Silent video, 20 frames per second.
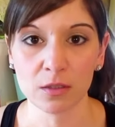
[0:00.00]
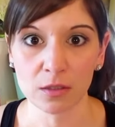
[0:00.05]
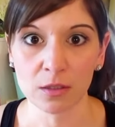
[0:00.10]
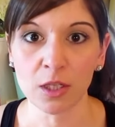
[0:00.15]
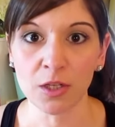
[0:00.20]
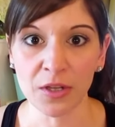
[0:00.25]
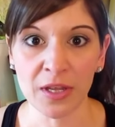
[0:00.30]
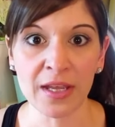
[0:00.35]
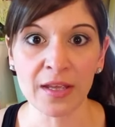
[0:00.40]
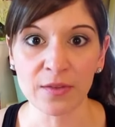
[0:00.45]

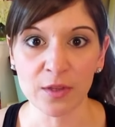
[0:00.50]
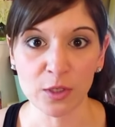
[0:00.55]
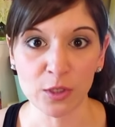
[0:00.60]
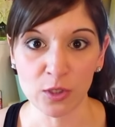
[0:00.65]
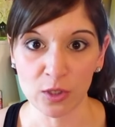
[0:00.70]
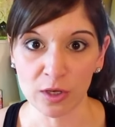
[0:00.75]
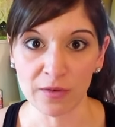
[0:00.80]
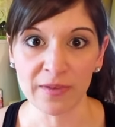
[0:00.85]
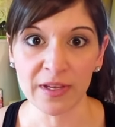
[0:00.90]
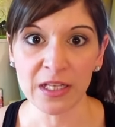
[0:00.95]
looking at the
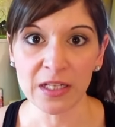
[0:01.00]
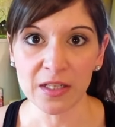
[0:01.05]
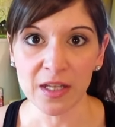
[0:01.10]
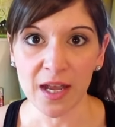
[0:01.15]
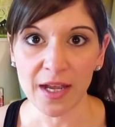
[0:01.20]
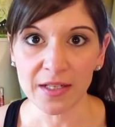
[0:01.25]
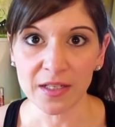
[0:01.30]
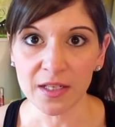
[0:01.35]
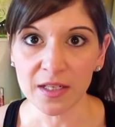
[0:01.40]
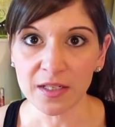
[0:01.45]
serving
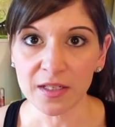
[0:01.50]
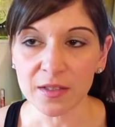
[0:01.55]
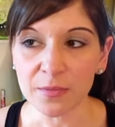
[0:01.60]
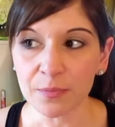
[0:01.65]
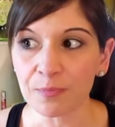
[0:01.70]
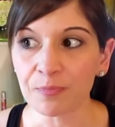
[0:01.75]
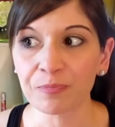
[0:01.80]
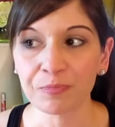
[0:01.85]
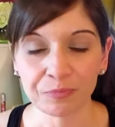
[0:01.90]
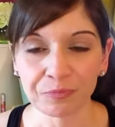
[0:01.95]
sizes,
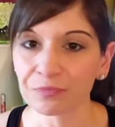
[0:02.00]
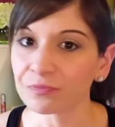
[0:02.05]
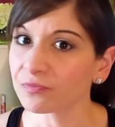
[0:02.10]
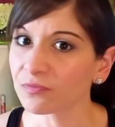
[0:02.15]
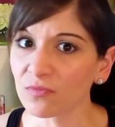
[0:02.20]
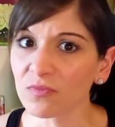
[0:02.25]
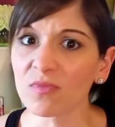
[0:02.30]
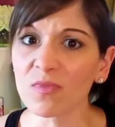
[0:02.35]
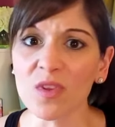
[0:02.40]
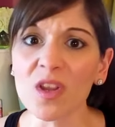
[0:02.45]

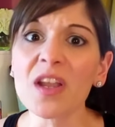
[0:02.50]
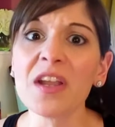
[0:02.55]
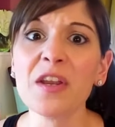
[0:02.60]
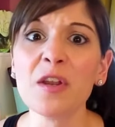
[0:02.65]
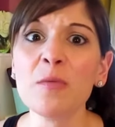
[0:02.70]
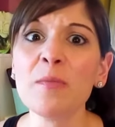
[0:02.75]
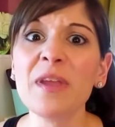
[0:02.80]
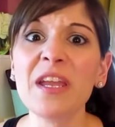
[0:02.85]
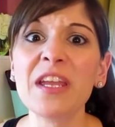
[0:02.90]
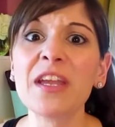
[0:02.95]

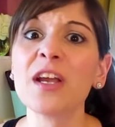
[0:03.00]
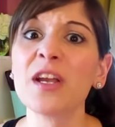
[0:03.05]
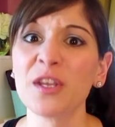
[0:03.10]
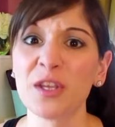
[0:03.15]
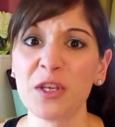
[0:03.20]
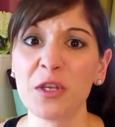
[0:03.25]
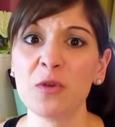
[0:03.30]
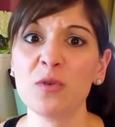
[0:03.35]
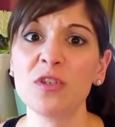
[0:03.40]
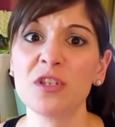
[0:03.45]
it'll make a
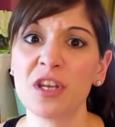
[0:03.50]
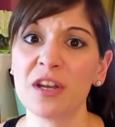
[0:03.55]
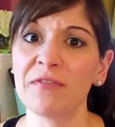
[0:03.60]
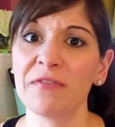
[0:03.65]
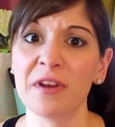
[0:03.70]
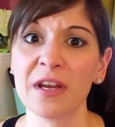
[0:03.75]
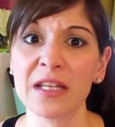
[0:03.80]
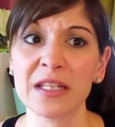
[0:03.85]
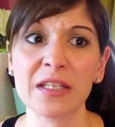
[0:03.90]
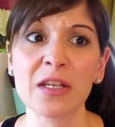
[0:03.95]
huge
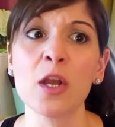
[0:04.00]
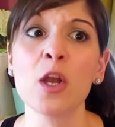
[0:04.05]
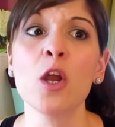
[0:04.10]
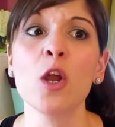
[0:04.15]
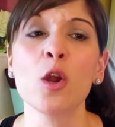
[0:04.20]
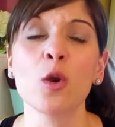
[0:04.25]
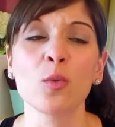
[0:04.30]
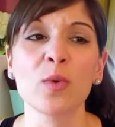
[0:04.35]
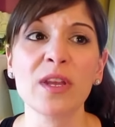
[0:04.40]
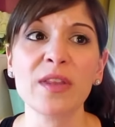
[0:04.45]
difference.
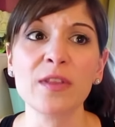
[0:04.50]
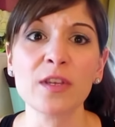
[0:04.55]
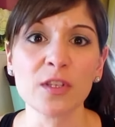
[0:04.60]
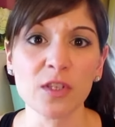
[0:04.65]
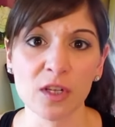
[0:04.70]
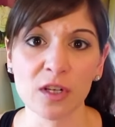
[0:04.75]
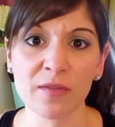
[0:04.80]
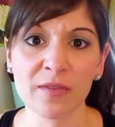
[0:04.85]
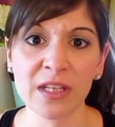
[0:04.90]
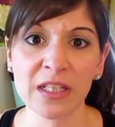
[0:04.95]
Read the
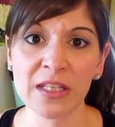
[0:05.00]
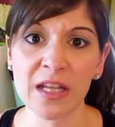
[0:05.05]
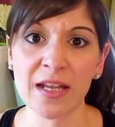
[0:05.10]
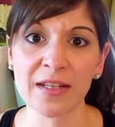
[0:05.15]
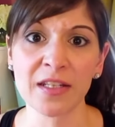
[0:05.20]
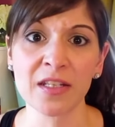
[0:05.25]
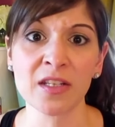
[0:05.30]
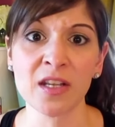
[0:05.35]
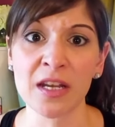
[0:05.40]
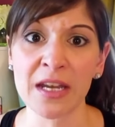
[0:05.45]
serving
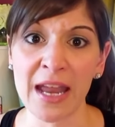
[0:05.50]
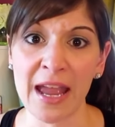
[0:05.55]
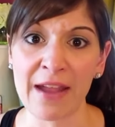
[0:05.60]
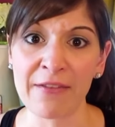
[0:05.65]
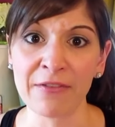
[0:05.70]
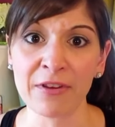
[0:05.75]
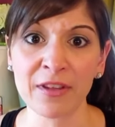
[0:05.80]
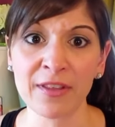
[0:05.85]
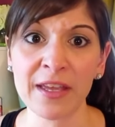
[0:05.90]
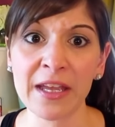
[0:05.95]
sizes on
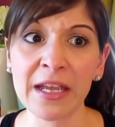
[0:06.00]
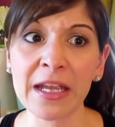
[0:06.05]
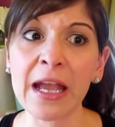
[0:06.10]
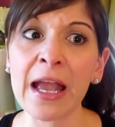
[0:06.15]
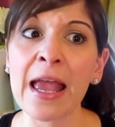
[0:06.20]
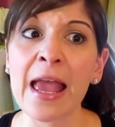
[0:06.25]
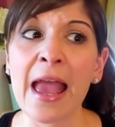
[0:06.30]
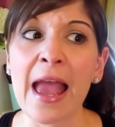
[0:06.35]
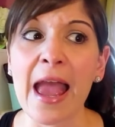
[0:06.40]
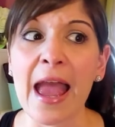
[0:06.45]

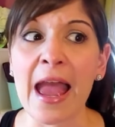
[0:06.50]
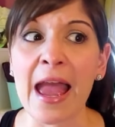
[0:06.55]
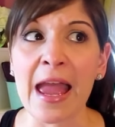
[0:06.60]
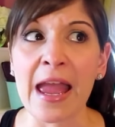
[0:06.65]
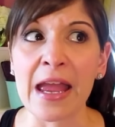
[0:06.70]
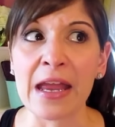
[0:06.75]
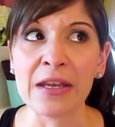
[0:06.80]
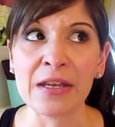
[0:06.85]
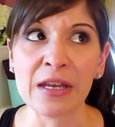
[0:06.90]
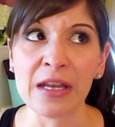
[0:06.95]
everything,
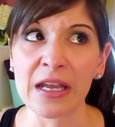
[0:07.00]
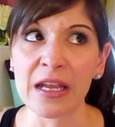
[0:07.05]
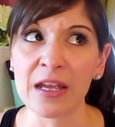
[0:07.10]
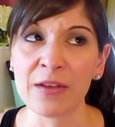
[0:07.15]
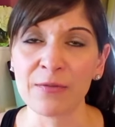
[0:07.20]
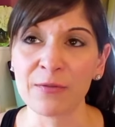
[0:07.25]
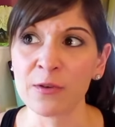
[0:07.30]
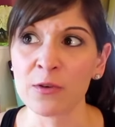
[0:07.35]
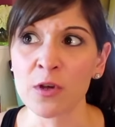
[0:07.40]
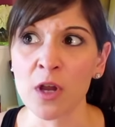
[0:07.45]
and
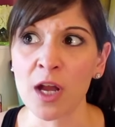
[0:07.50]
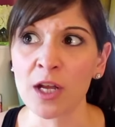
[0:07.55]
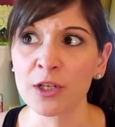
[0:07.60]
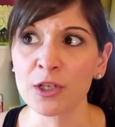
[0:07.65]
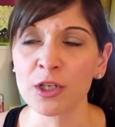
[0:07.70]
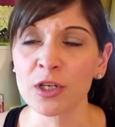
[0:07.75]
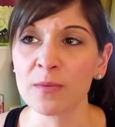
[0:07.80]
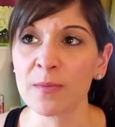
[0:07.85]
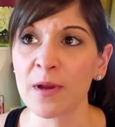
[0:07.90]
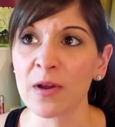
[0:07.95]
if you're not
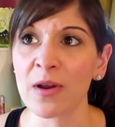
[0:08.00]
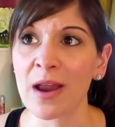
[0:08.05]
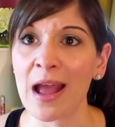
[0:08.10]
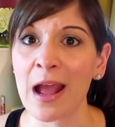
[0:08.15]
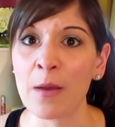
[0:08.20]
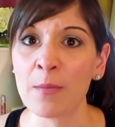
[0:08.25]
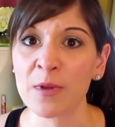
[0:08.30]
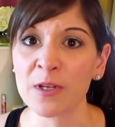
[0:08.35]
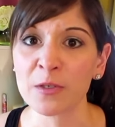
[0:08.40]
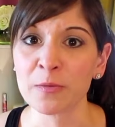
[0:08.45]
sure about
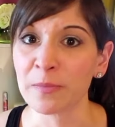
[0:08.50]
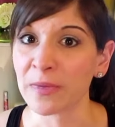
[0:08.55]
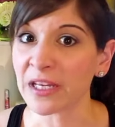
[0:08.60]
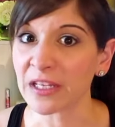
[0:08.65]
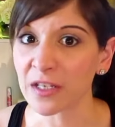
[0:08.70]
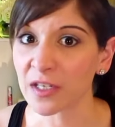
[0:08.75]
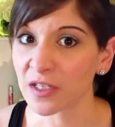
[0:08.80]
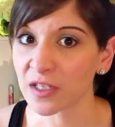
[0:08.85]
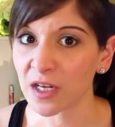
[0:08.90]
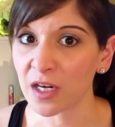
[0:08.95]
how much
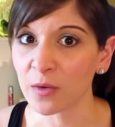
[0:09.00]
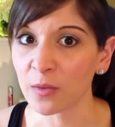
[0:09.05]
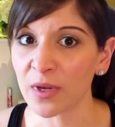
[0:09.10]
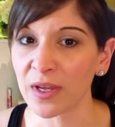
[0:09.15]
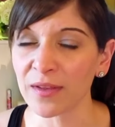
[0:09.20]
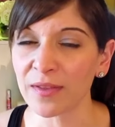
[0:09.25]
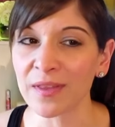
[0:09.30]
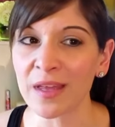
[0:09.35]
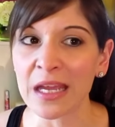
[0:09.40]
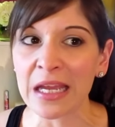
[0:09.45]
meat to start
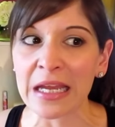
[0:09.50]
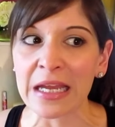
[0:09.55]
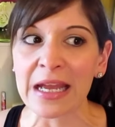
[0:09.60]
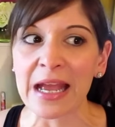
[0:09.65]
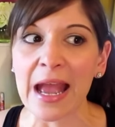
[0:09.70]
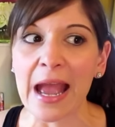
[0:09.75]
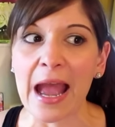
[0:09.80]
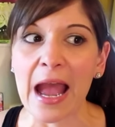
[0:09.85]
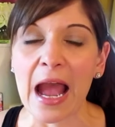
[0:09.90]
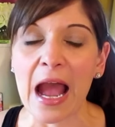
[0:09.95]
with,
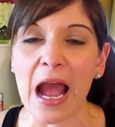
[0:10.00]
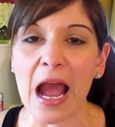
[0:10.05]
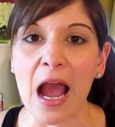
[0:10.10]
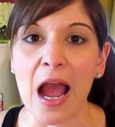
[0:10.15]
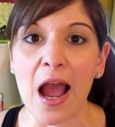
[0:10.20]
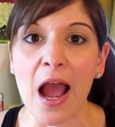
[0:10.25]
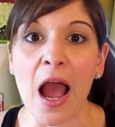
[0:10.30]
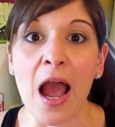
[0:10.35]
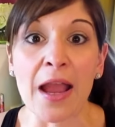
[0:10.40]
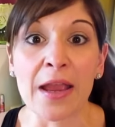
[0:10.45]

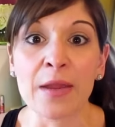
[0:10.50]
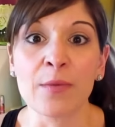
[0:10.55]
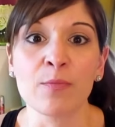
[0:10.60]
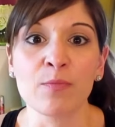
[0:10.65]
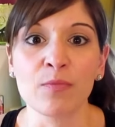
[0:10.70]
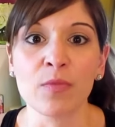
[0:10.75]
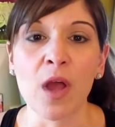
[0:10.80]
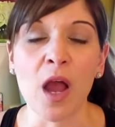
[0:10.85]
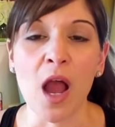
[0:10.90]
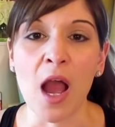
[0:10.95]
I
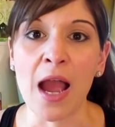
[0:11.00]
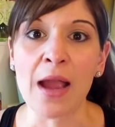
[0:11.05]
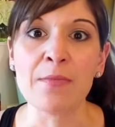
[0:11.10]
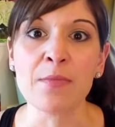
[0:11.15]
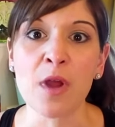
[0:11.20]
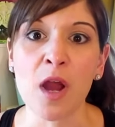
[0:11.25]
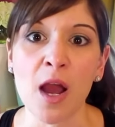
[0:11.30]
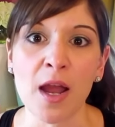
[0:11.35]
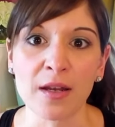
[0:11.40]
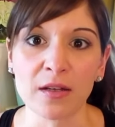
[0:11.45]

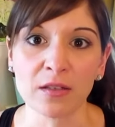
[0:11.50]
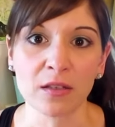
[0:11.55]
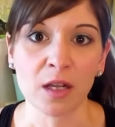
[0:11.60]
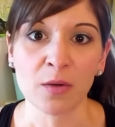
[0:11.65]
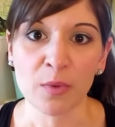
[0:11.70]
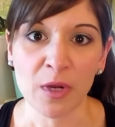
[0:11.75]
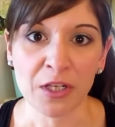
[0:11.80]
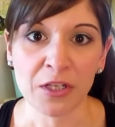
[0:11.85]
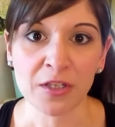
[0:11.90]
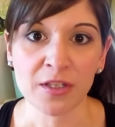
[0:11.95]
I'm not
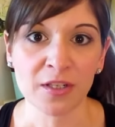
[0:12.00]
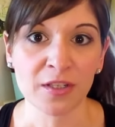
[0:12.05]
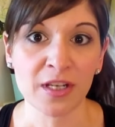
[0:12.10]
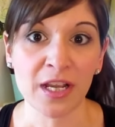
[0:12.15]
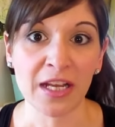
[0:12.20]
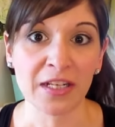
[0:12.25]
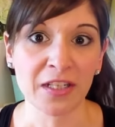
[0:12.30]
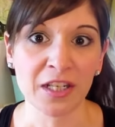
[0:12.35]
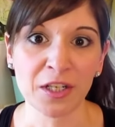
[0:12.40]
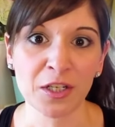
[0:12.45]
a registered
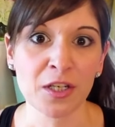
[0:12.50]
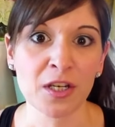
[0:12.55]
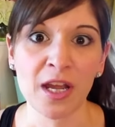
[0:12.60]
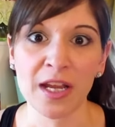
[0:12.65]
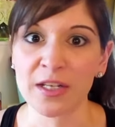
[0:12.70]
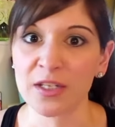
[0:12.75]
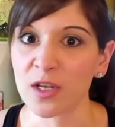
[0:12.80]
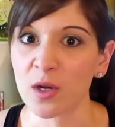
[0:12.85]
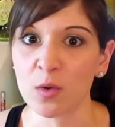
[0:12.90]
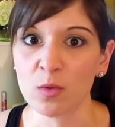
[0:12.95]
dietitian.
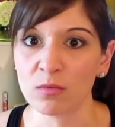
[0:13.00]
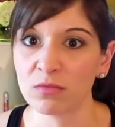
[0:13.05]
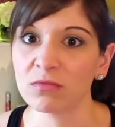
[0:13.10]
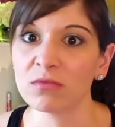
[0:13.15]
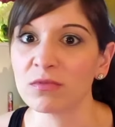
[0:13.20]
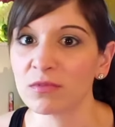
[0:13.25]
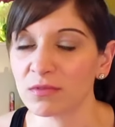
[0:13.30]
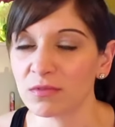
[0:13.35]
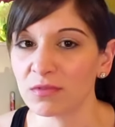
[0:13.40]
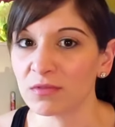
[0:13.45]
I don't
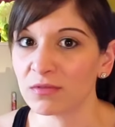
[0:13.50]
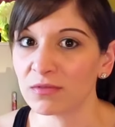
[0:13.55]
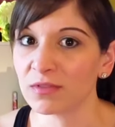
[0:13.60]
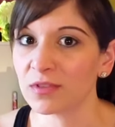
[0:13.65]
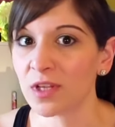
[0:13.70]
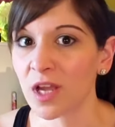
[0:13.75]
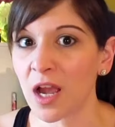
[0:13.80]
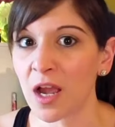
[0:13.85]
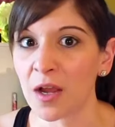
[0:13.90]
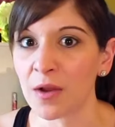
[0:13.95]

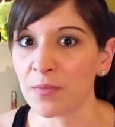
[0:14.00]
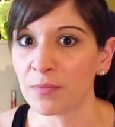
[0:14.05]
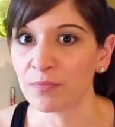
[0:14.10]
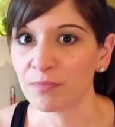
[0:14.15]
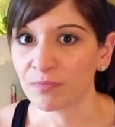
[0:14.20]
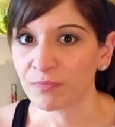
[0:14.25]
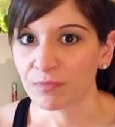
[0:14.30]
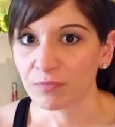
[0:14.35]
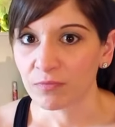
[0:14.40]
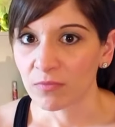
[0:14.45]

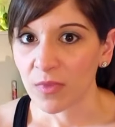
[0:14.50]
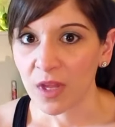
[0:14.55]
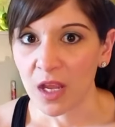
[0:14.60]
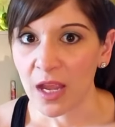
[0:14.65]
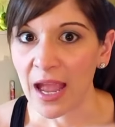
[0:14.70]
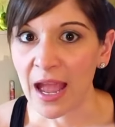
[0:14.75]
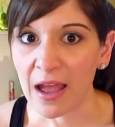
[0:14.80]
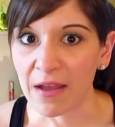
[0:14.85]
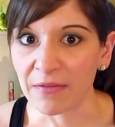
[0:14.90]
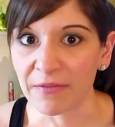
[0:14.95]
um,
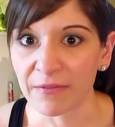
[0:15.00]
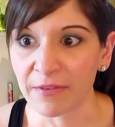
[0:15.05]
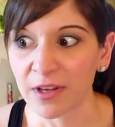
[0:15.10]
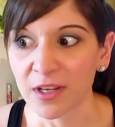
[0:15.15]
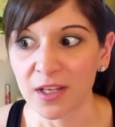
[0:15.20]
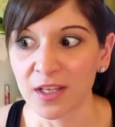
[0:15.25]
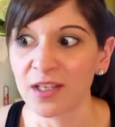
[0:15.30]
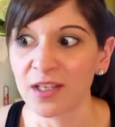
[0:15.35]
have